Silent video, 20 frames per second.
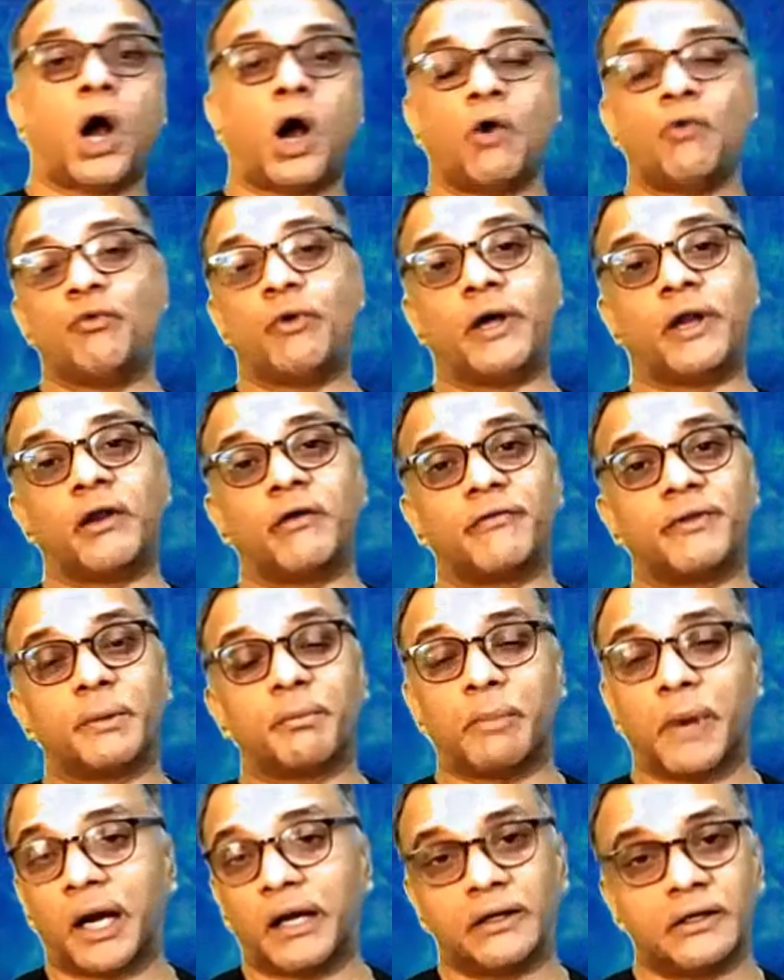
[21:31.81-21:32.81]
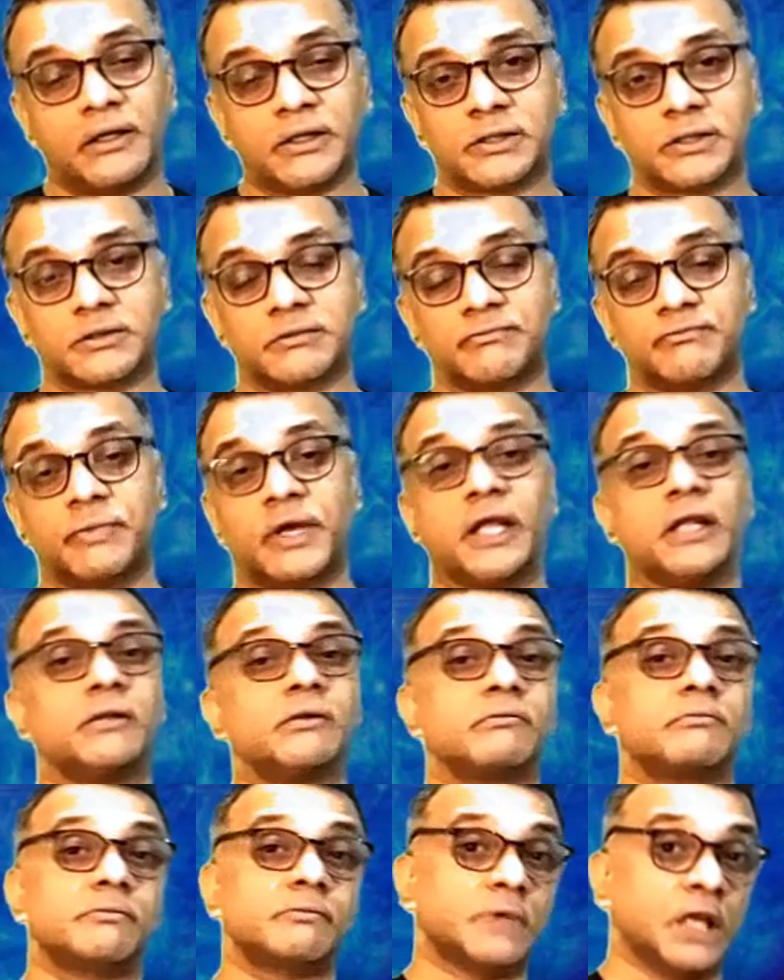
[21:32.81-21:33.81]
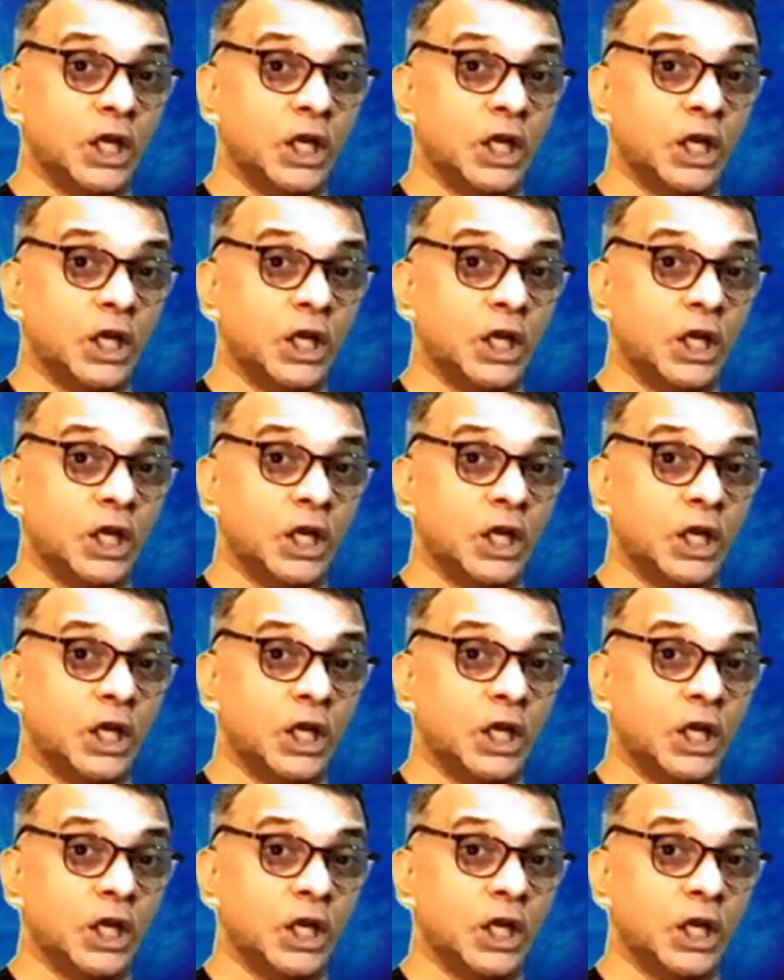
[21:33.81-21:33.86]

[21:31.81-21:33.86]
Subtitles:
of one of the partners, where